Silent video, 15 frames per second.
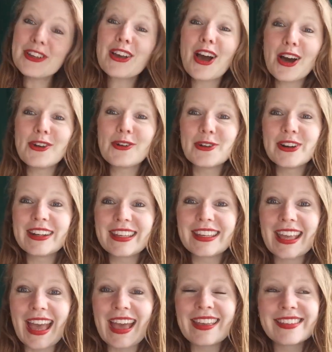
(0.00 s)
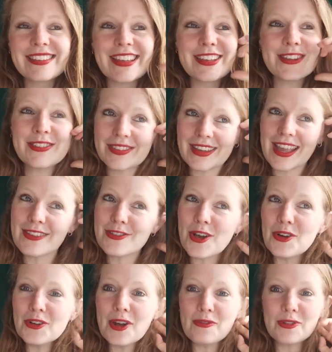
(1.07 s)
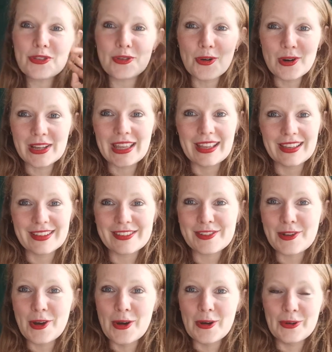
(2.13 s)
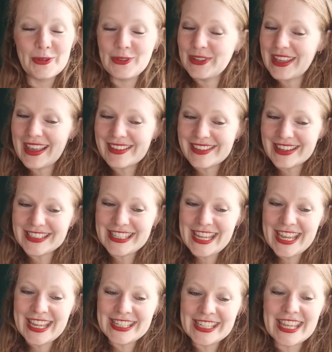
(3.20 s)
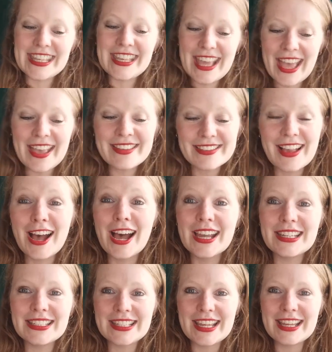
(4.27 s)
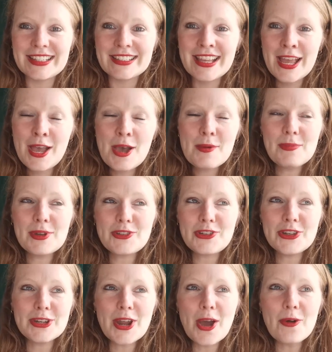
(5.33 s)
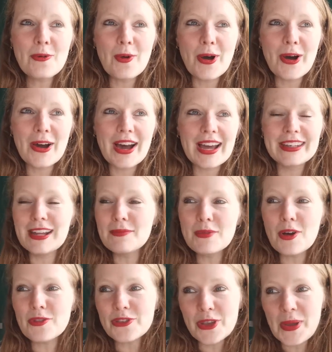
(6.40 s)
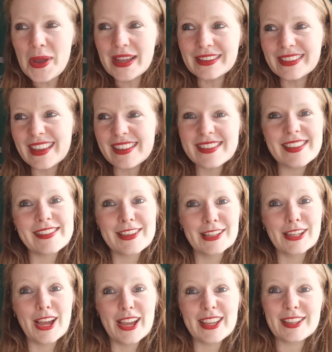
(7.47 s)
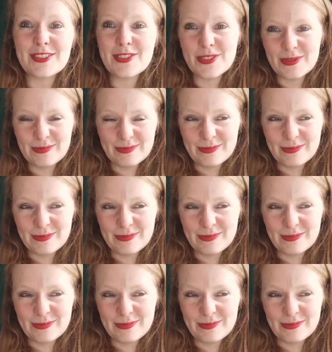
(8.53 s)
you can't already guess, I used to get told off for talking at school. Yes, I did. Yes, I did. But do you know what? And I'm not doing this as a, like,